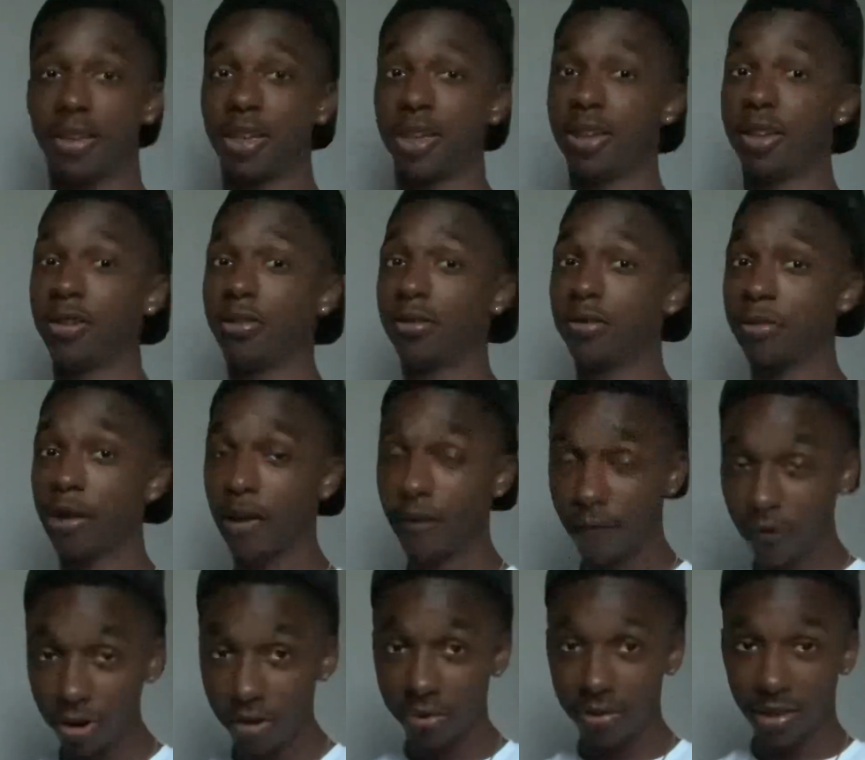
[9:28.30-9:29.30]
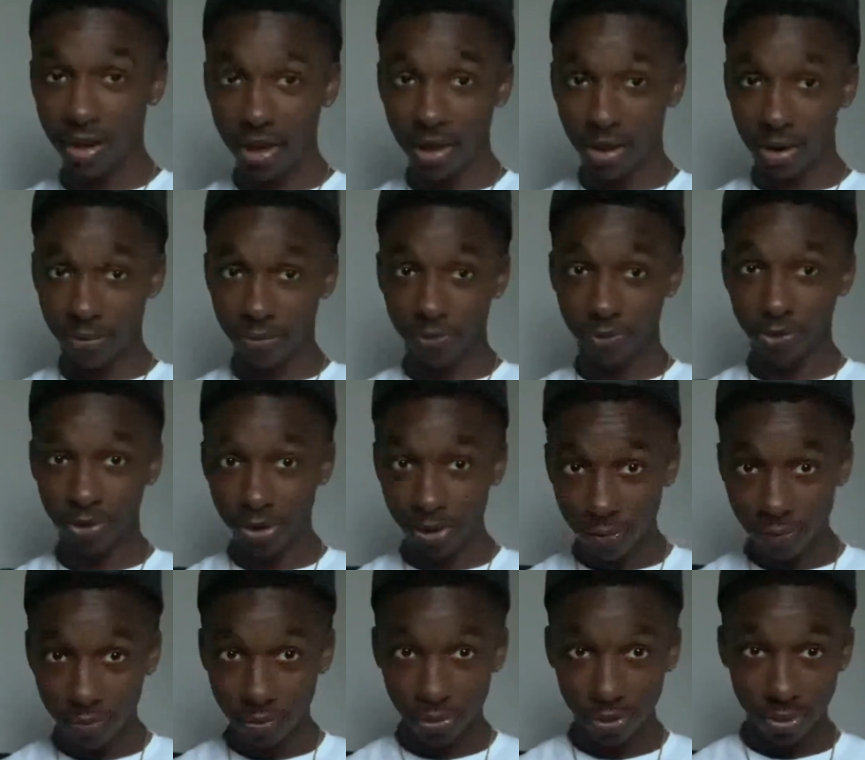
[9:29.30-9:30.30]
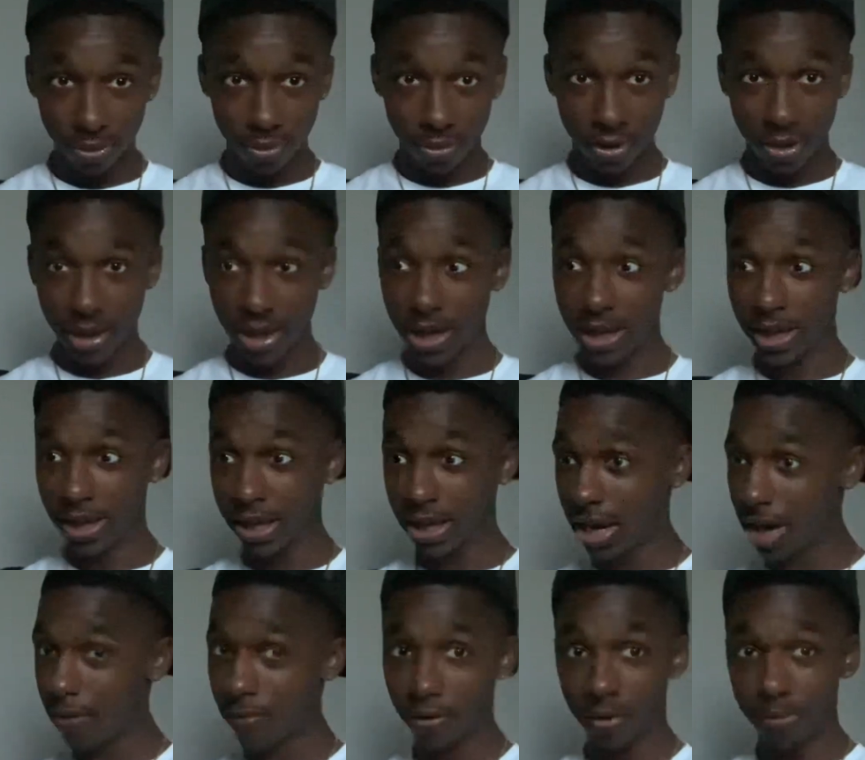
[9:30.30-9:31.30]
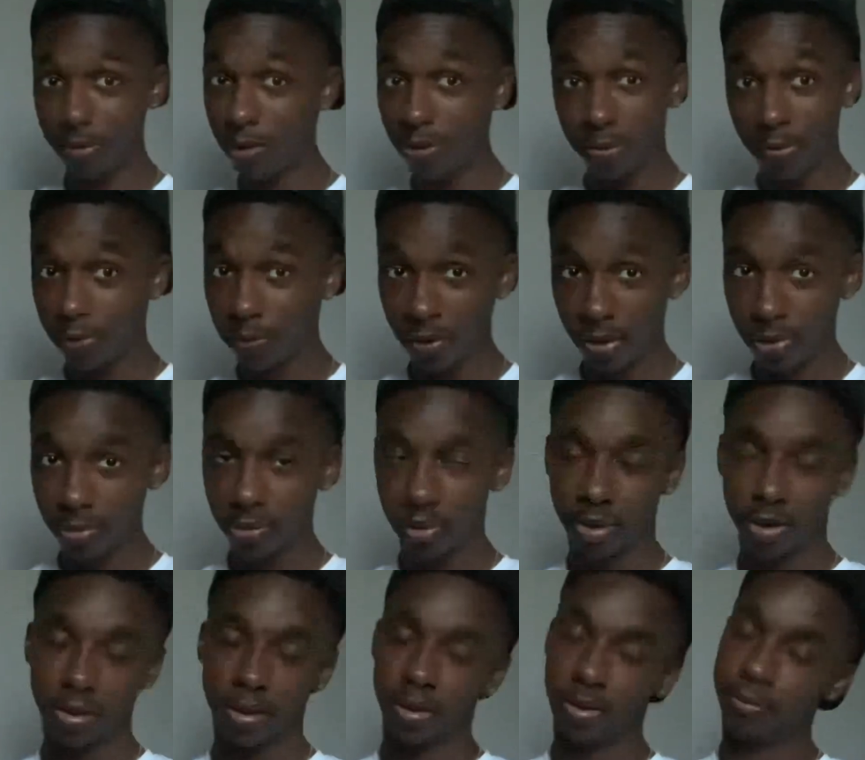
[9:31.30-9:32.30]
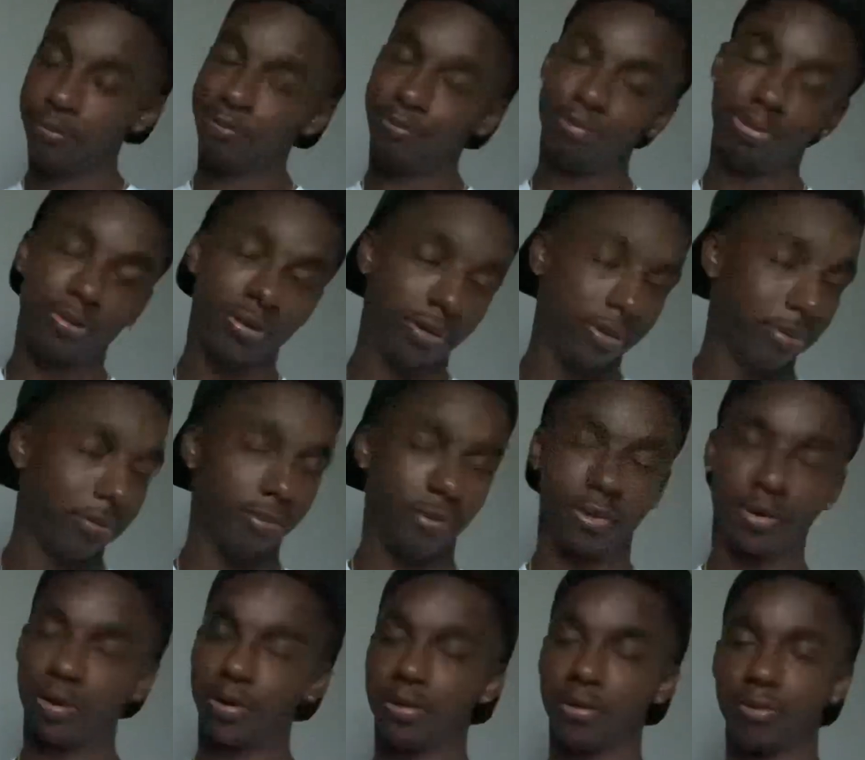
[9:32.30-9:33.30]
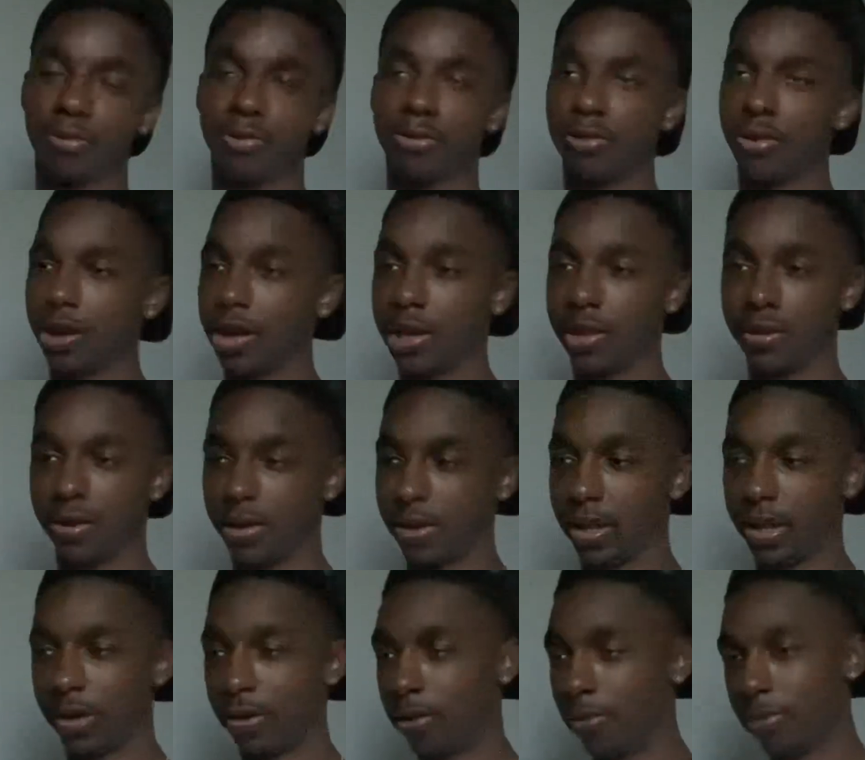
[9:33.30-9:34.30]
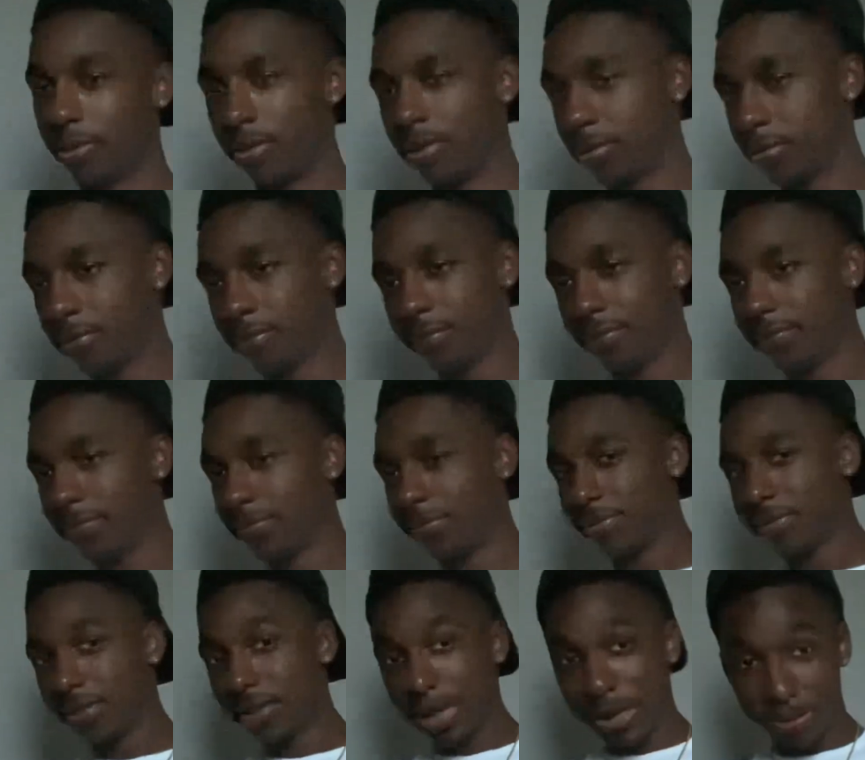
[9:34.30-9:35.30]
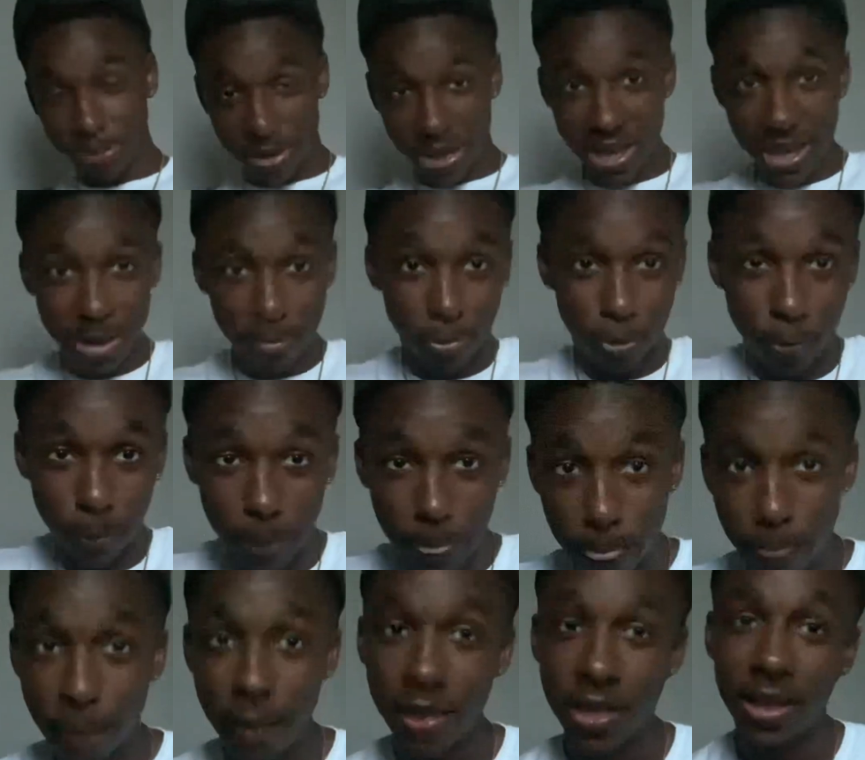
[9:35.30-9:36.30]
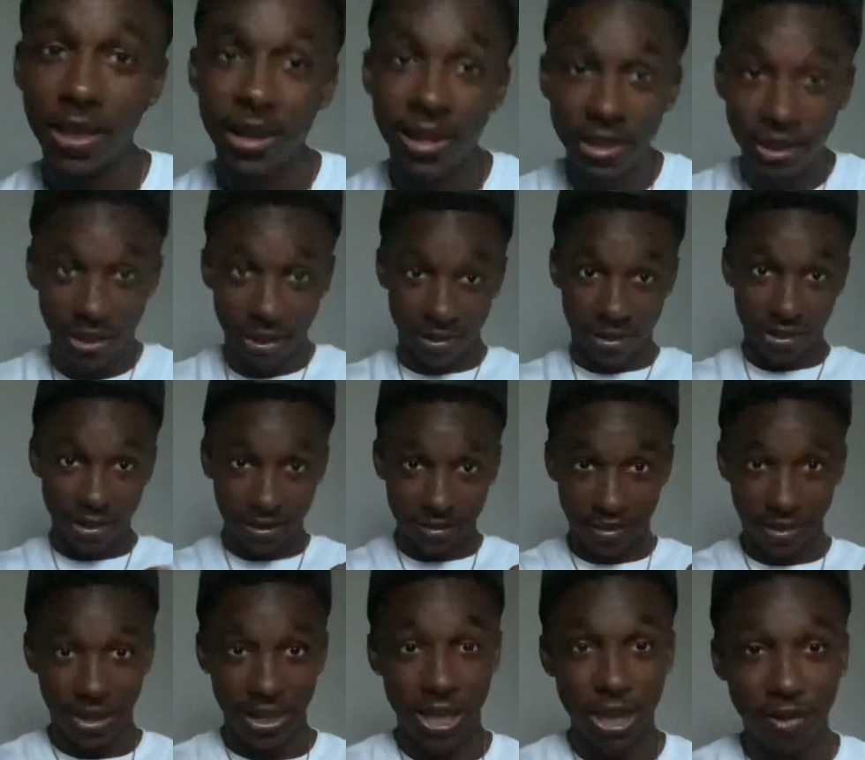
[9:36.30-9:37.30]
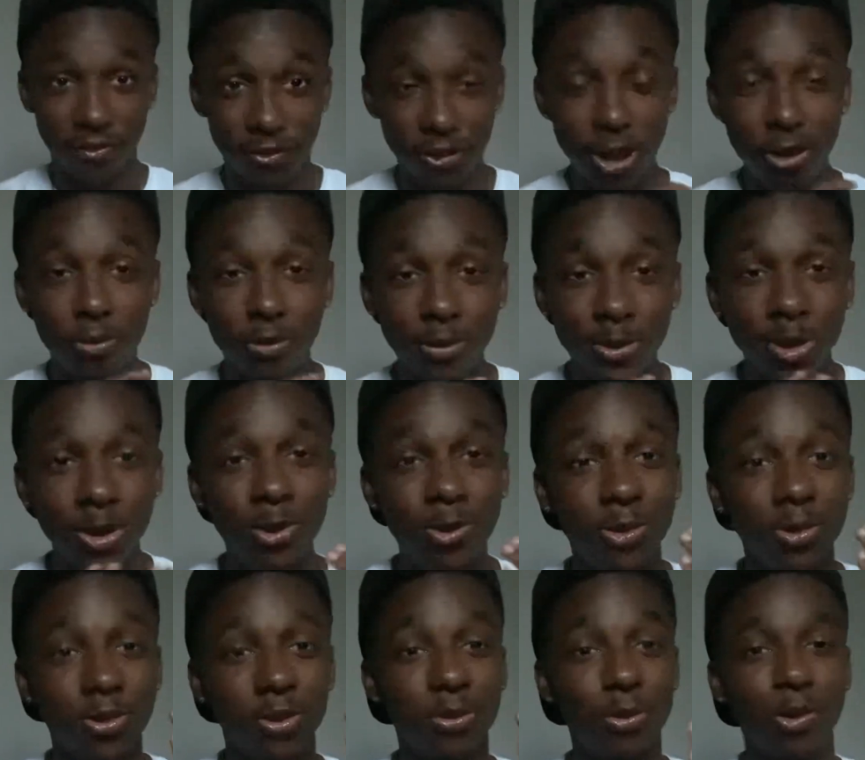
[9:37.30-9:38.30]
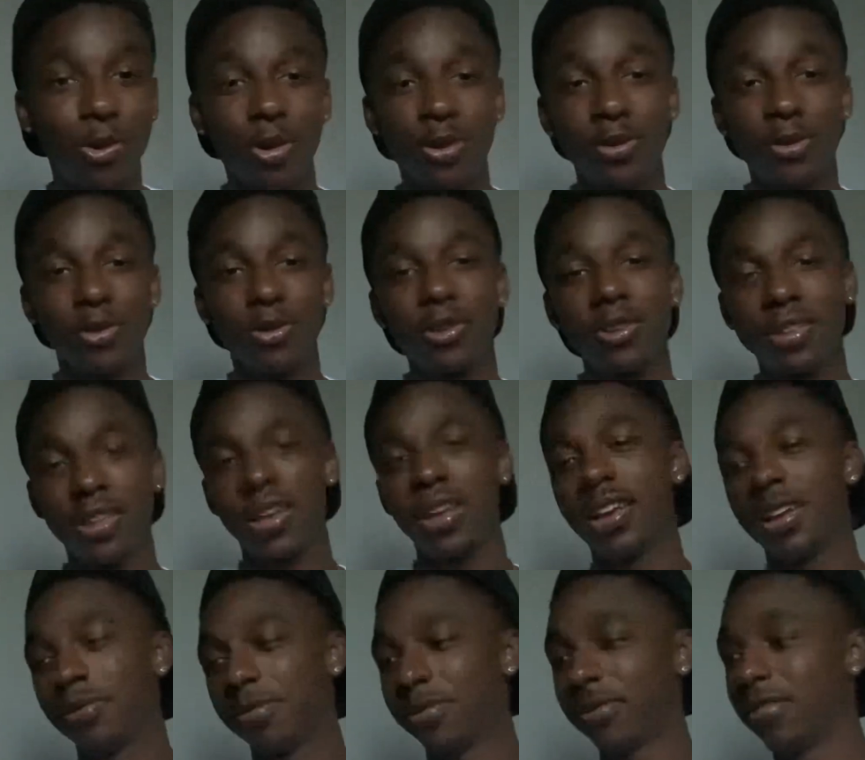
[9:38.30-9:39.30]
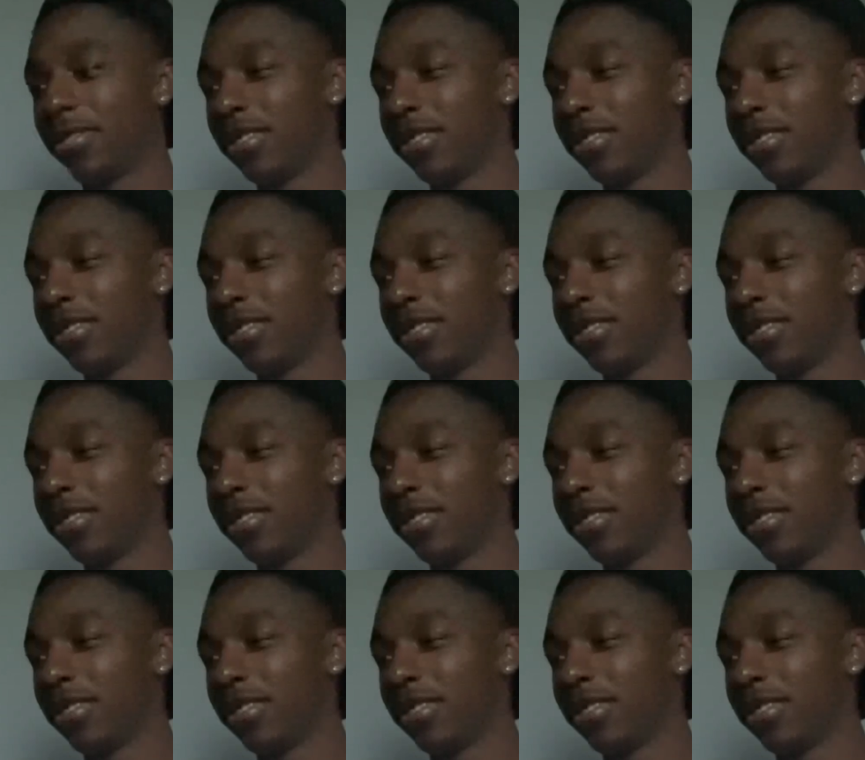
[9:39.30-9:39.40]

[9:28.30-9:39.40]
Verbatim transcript: It was my first time, for real, for real. It I ain't never smoked before. Psh, bro, it was crazy as hell, bro. But hey, bro. Look, listen. If y'all want me to do some more story times,